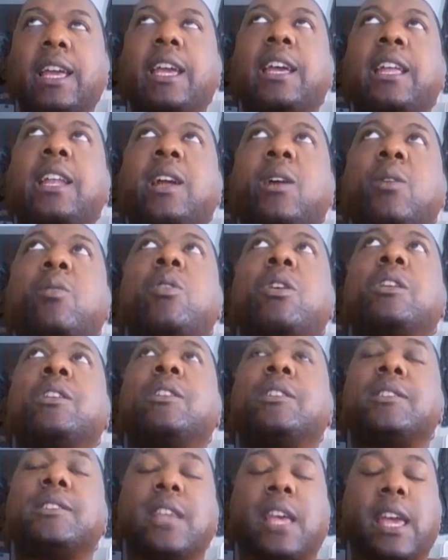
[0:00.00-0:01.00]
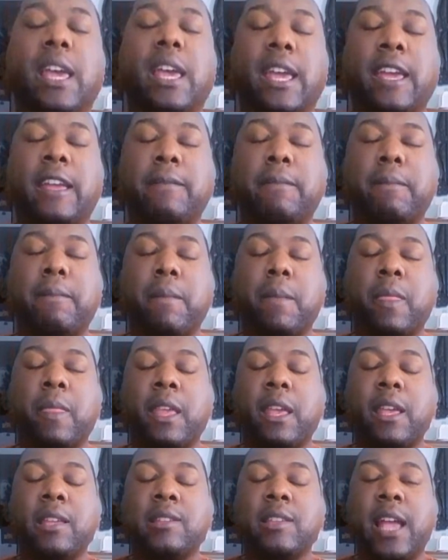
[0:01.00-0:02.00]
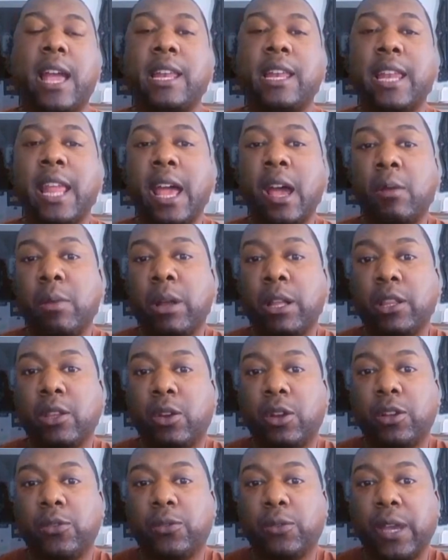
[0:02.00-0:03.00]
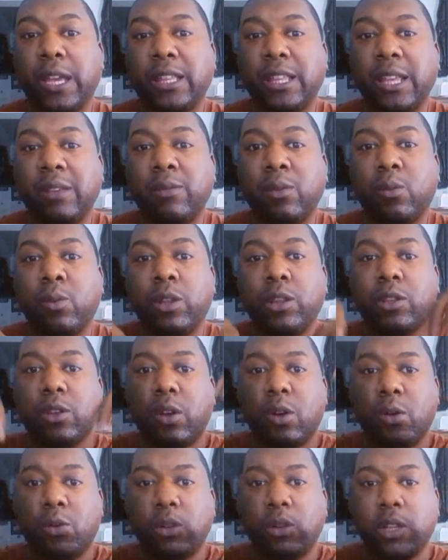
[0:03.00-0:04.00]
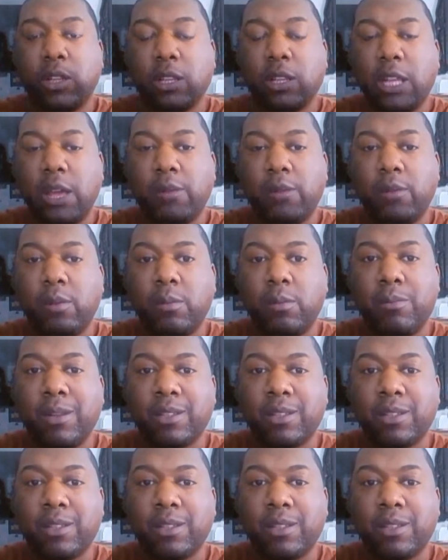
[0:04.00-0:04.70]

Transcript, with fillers: And I want to say is that now my daughter's faith even went to a whole nother level.